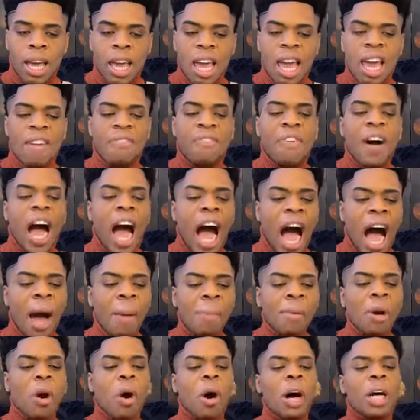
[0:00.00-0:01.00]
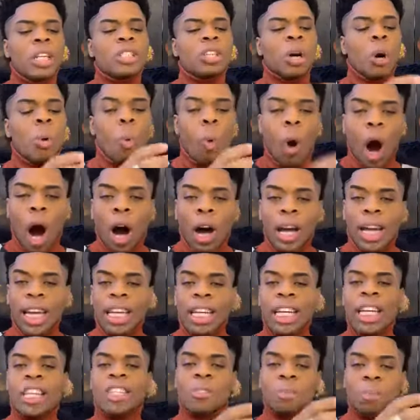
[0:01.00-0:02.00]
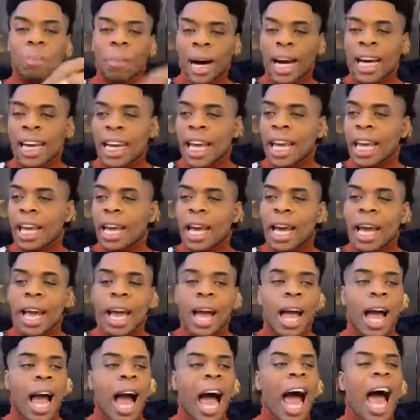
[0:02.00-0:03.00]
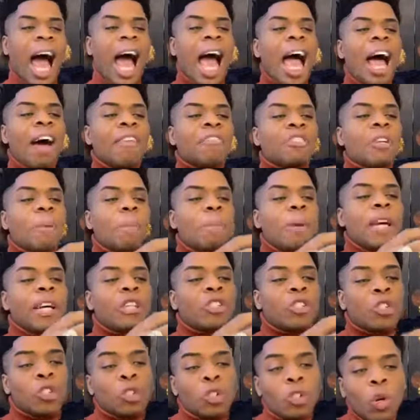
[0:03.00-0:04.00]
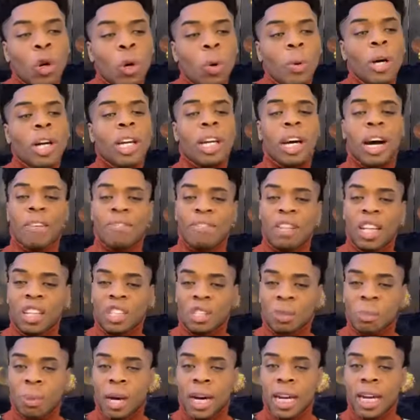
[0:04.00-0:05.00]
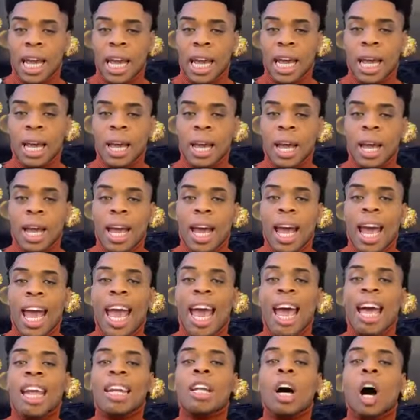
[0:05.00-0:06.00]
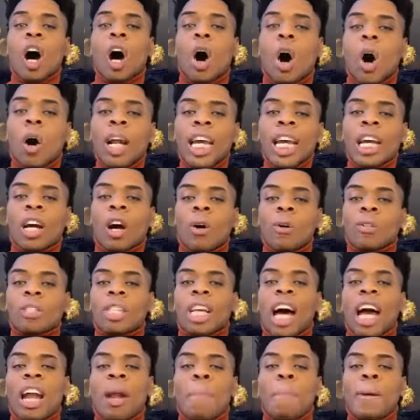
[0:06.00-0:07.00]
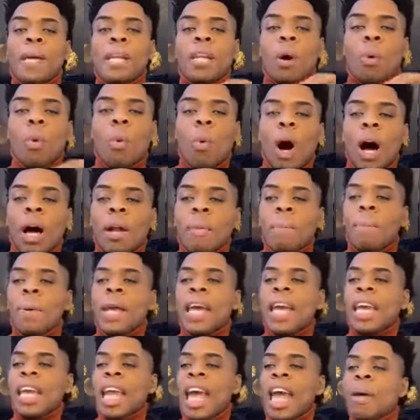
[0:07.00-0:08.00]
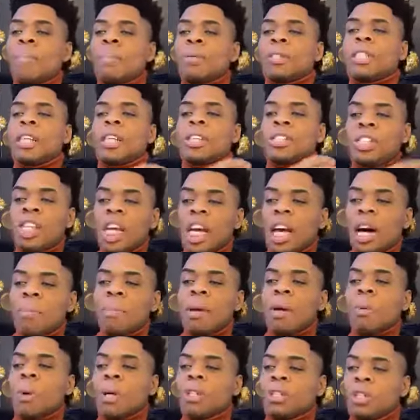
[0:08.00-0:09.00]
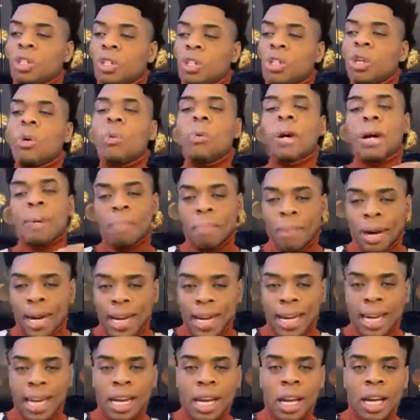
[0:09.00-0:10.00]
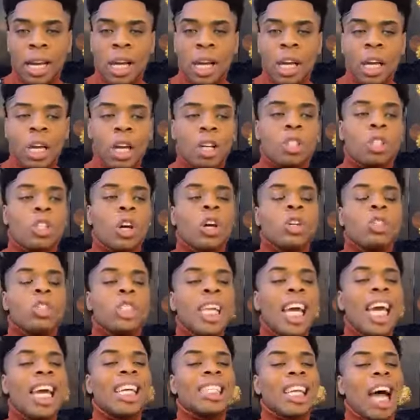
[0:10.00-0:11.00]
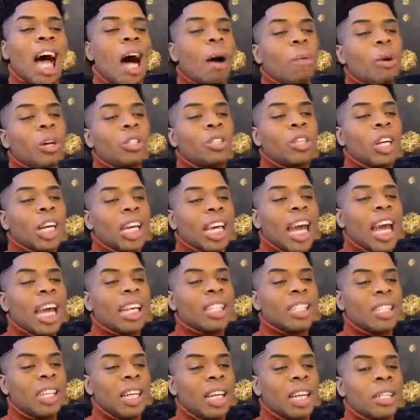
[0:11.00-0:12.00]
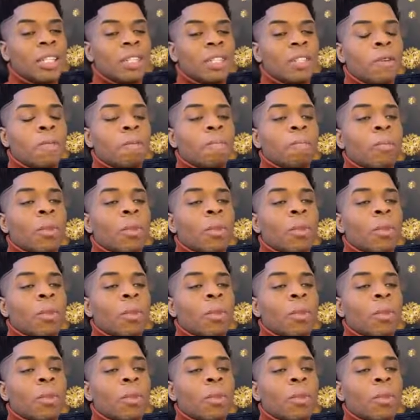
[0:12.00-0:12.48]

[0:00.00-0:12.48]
if I'm going to walk in this money, I have to be a steward of this money. And the Holy Ghost got to be the one being able to tell me what to do with money. So, saints, I want you to catch this.